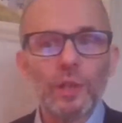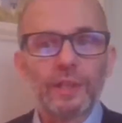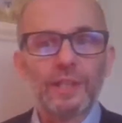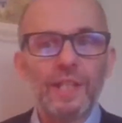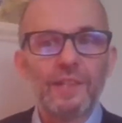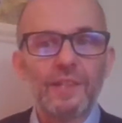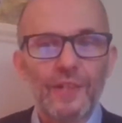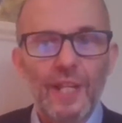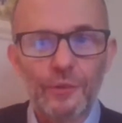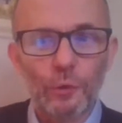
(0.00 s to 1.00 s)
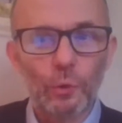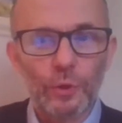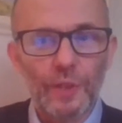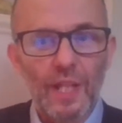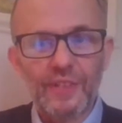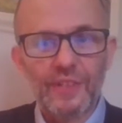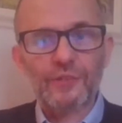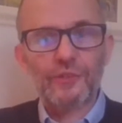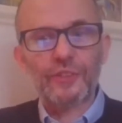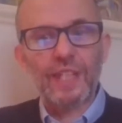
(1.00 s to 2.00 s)
work in international
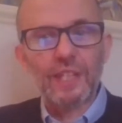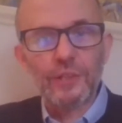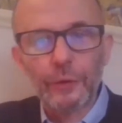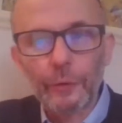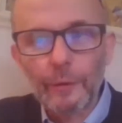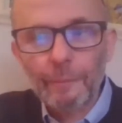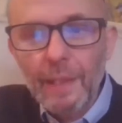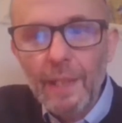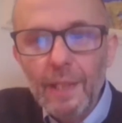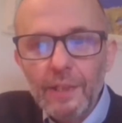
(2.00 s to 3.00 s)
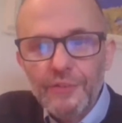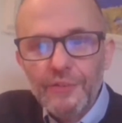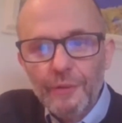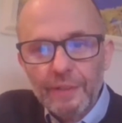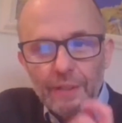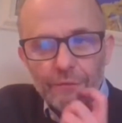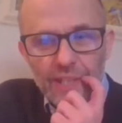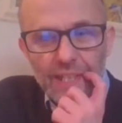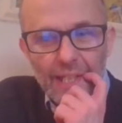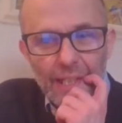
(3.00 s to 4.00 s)
organizations in Europe, considering if
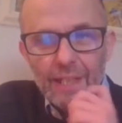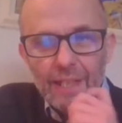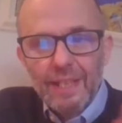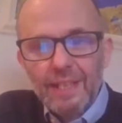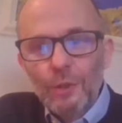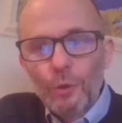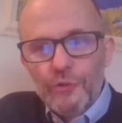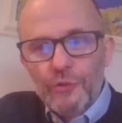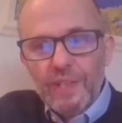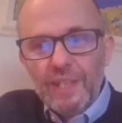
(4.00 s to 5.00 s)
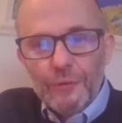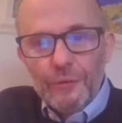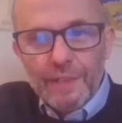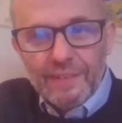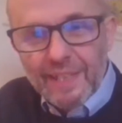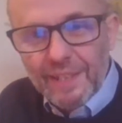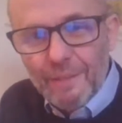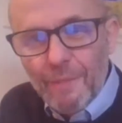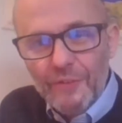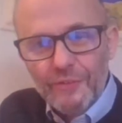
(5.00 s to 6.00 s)
he or she has already taken
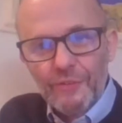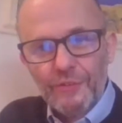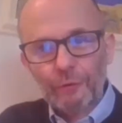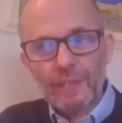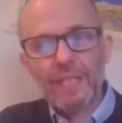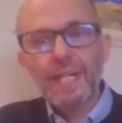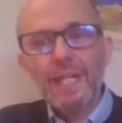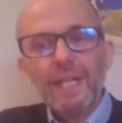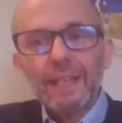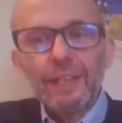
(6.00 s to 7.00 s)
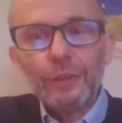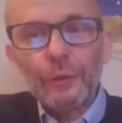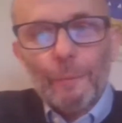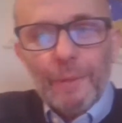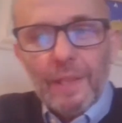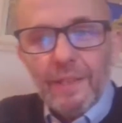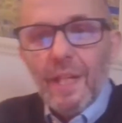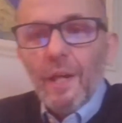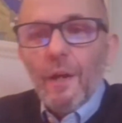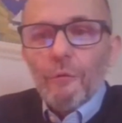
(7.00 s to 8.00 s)
a master's degree in
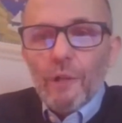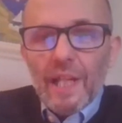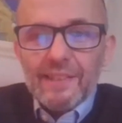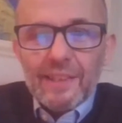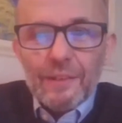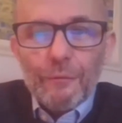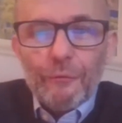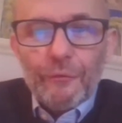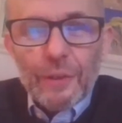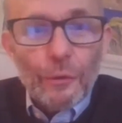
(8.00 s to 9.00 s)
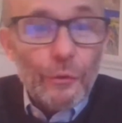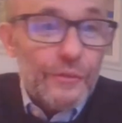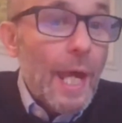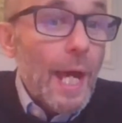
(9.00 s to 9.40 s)
European related fields?